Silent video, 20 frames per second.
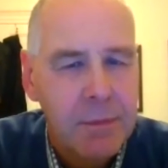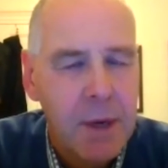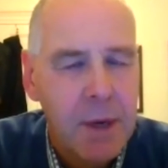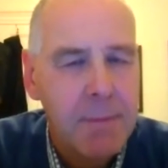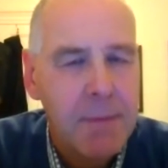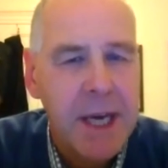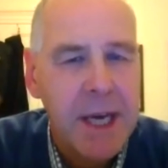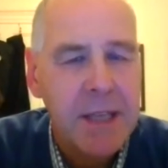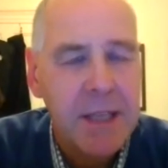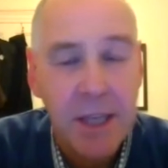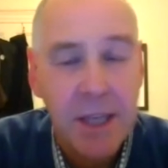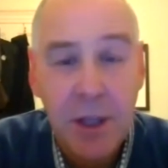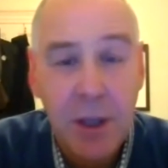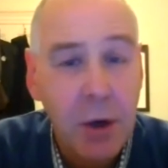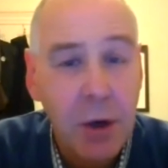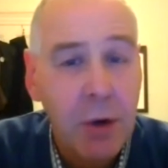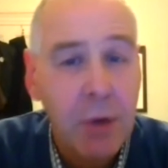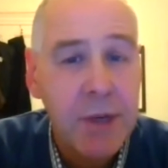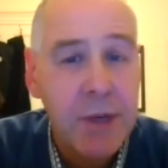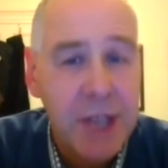
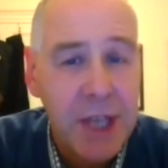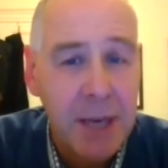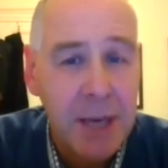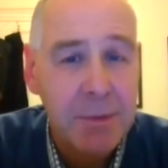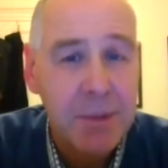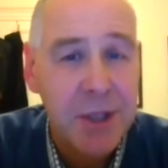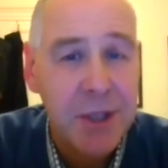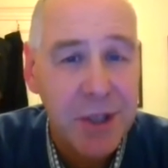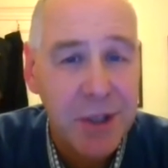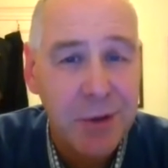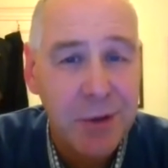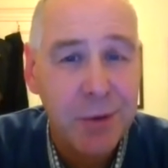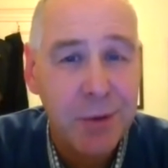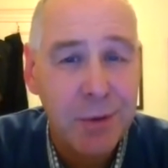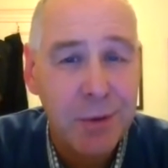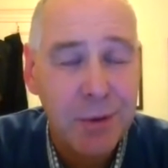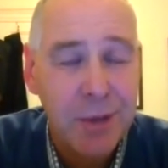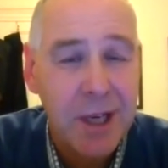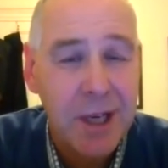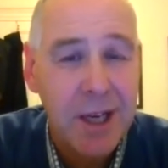Amazing. Your reception
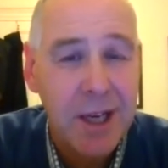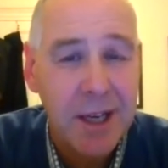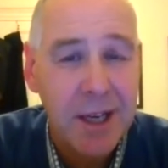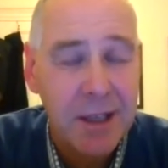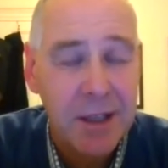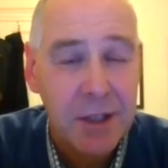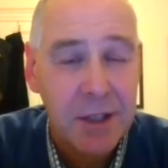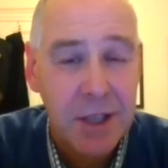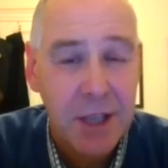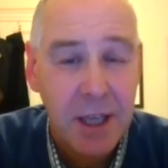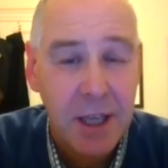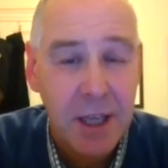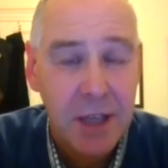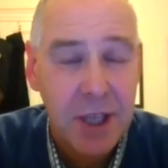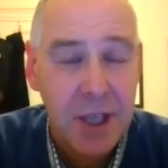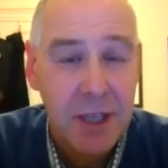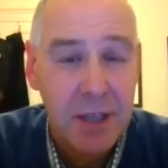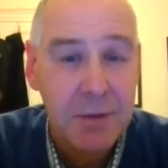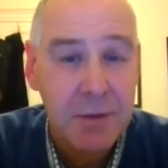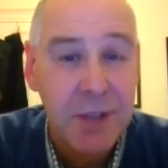school,
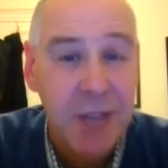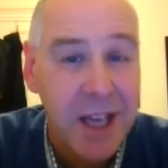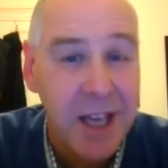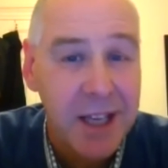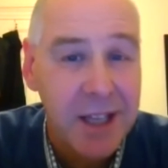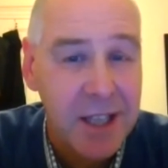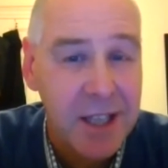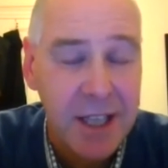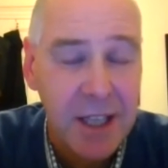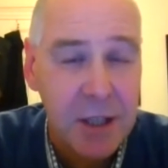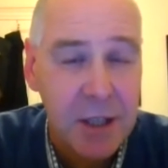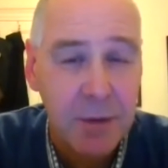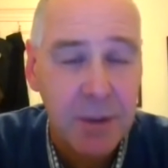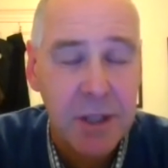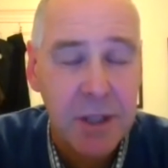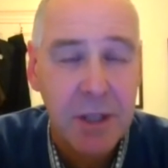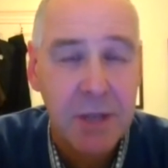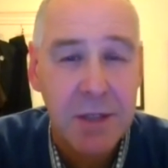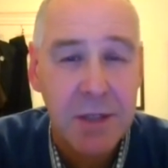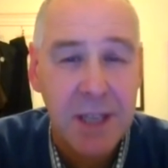reception year teacher,
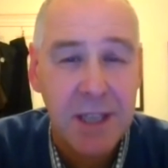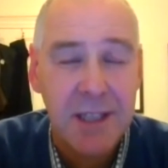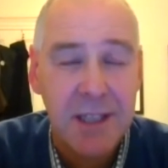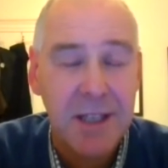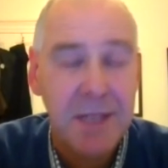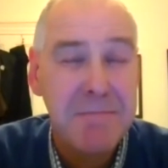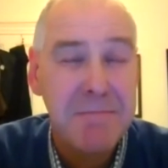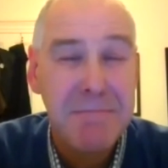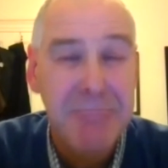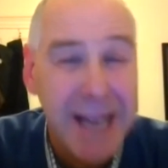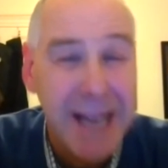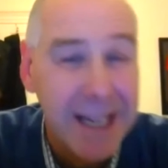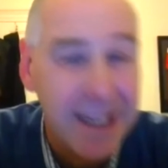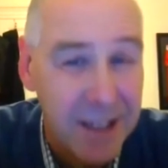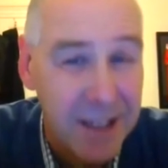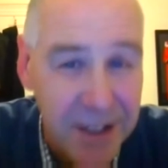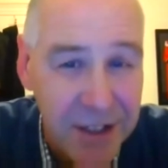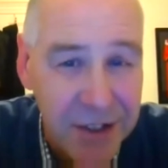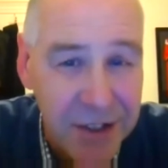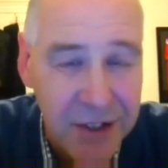which sounds like
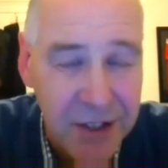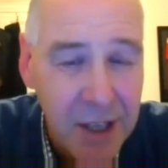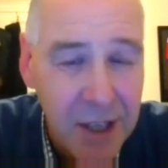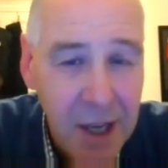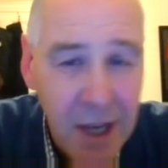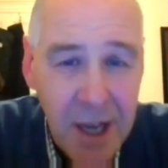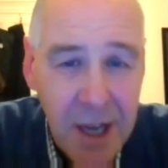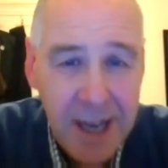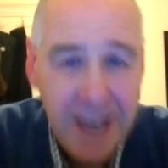madness.